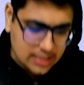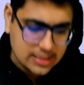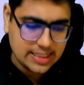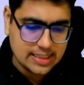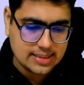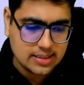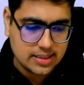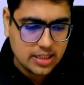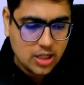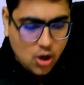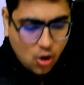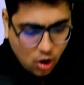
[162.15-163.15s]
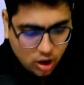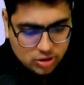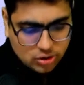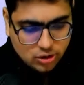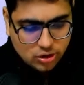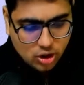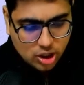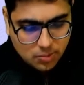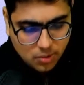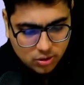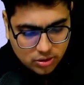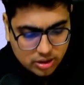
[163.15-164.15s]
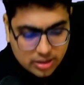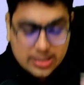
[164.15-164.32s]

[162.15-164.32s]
Okay, sir. Also talk about